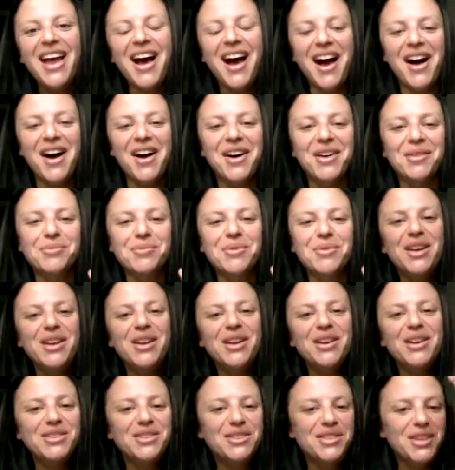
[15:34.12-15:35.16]
Um,
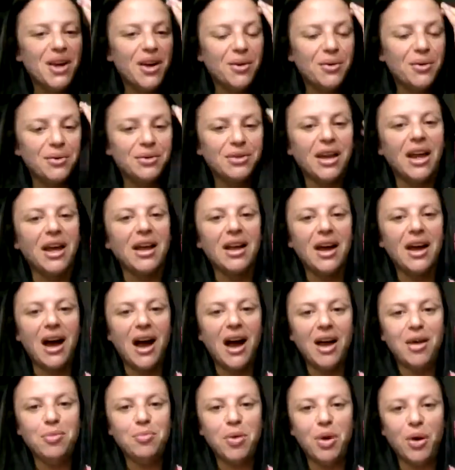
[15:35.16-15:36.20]
so like
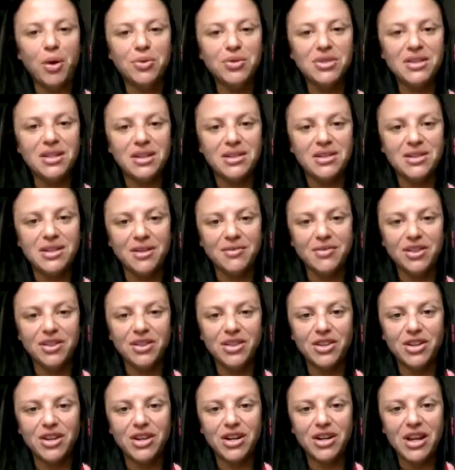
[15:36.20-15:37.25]
I post at
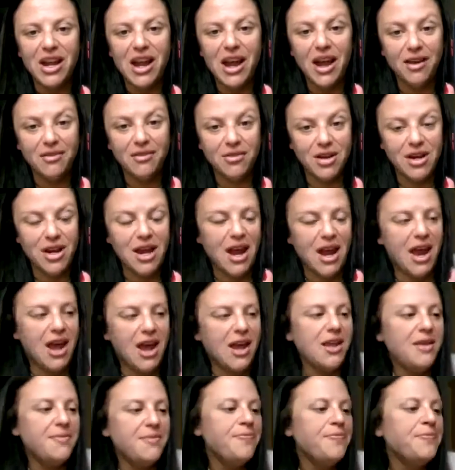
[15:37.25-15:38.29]
7:30 every
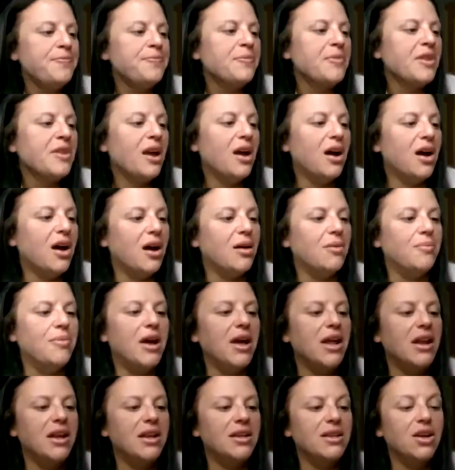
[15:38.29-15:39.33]
day.
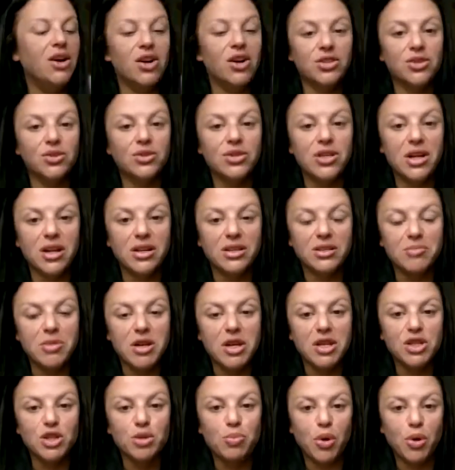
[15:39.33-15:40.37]
And it also tells
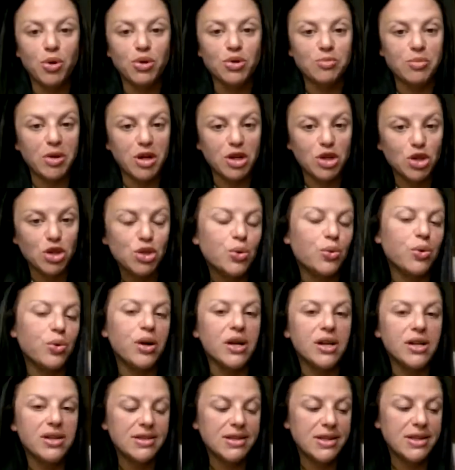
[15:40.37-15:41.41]
me to post my
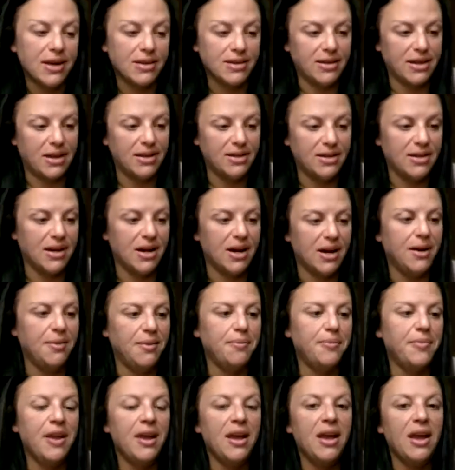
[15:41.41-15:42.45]
stories at that time.